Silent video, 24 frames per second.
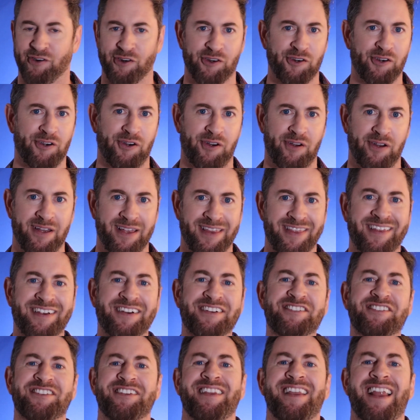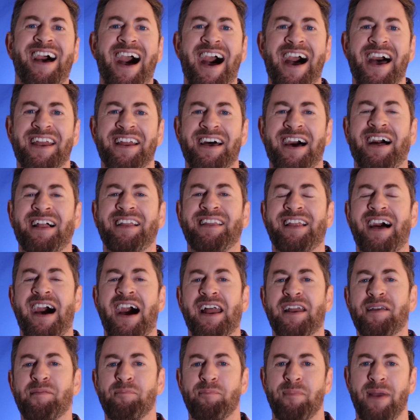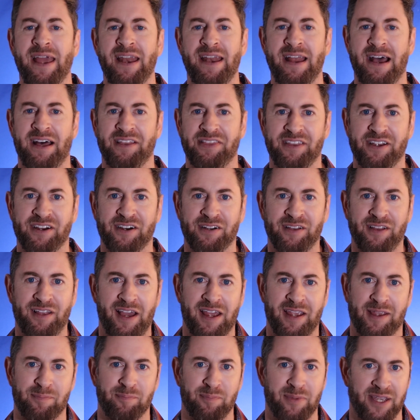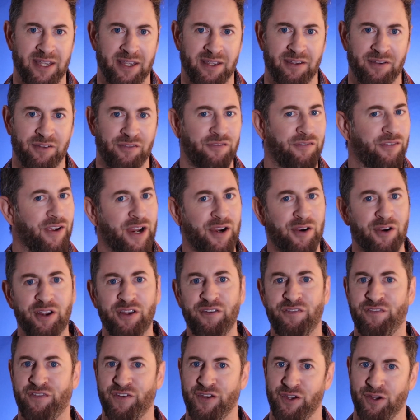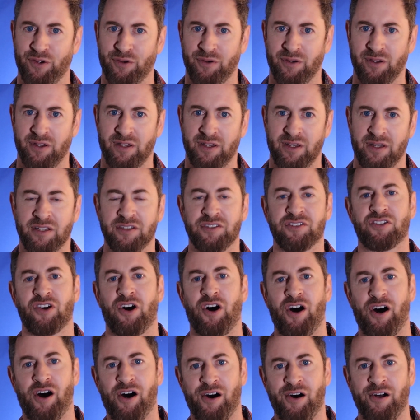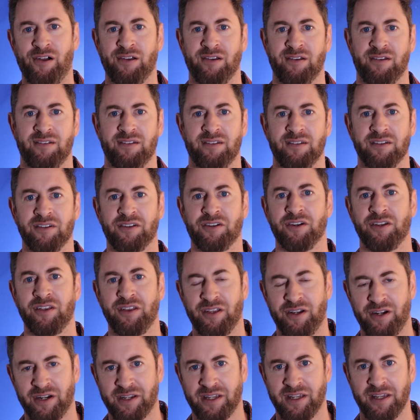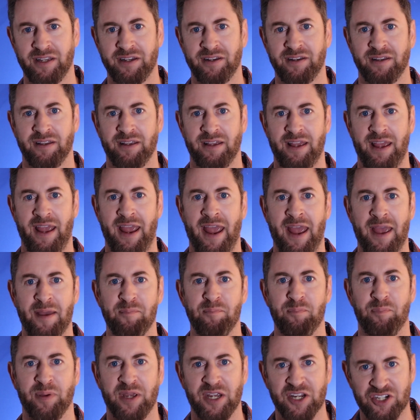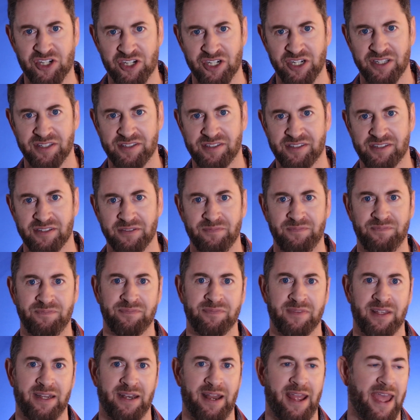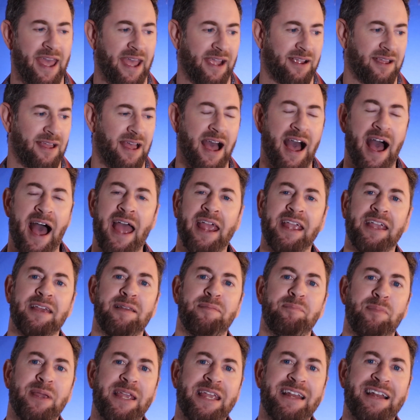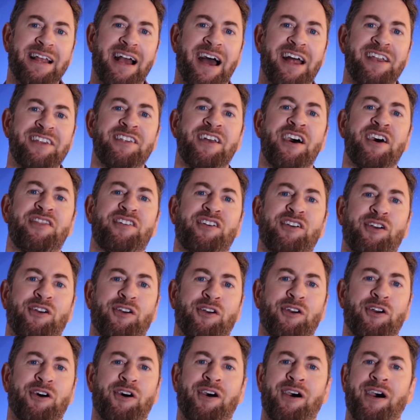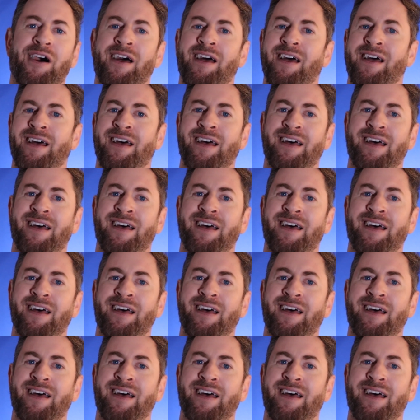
girl, there's not a lot of men out there like me. Very few. Tall, good looking, ambitious. And heck, I can meet another girl